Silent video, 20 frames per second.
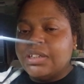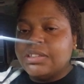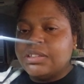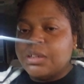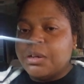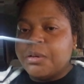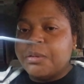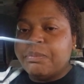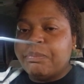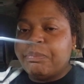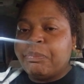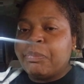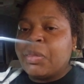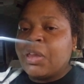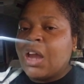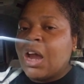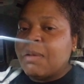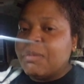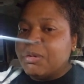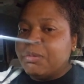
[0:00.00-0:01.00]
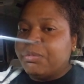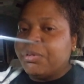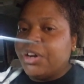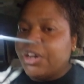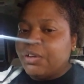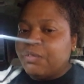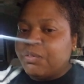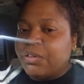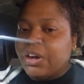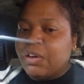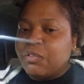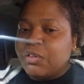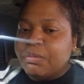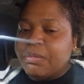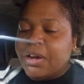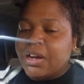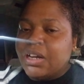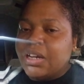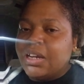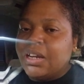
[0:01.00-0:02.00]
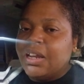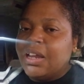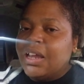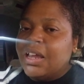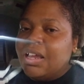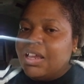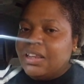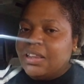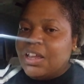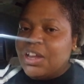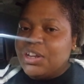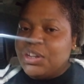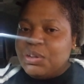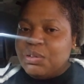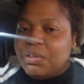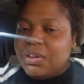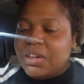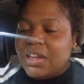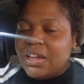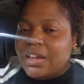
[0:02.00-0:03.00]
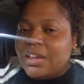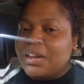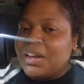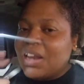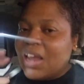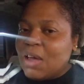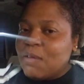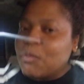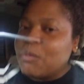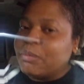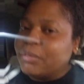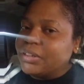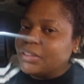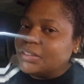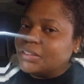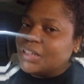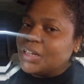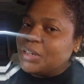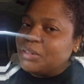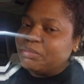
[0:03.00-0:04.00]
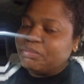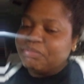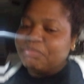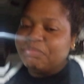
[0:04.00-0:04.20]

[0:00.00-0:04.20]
So I'll be praying for everybody. Thank you again. Have a blessed day.